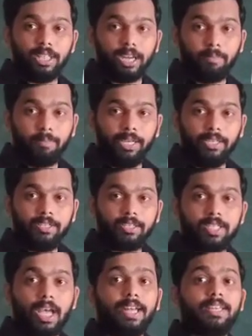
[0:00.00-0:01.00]

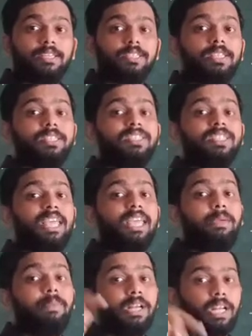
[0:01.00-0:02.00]
repeats at the
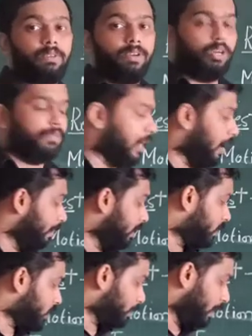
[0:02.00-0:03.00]
same interval of time,
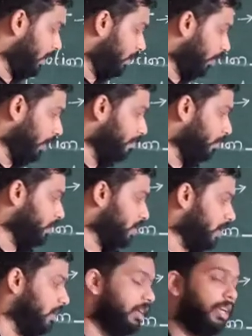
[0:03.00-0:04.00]
it's periodic
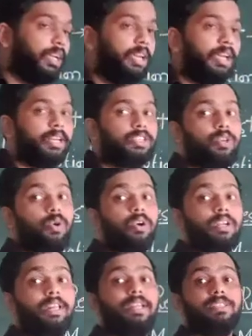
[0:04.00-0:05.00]
motion. It's
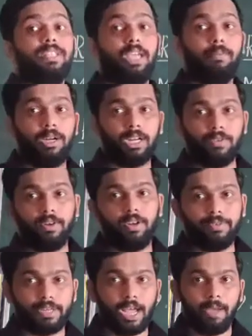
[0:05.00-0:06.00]
not in the same interval
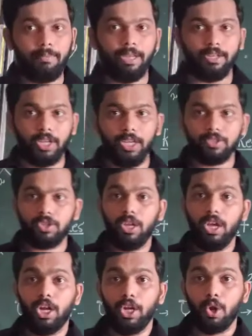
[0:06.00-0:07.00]
of time, it is
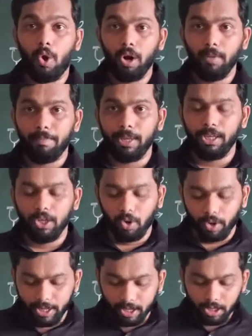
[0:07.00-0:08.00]

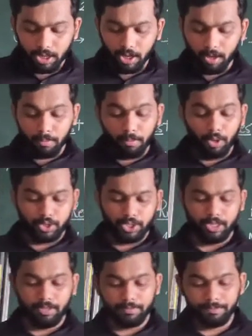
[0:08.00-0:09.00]
non-periodic
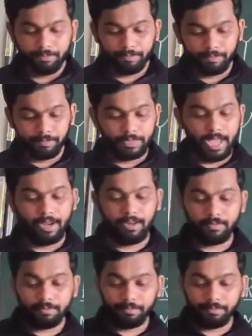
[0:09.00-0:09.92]
motion. Then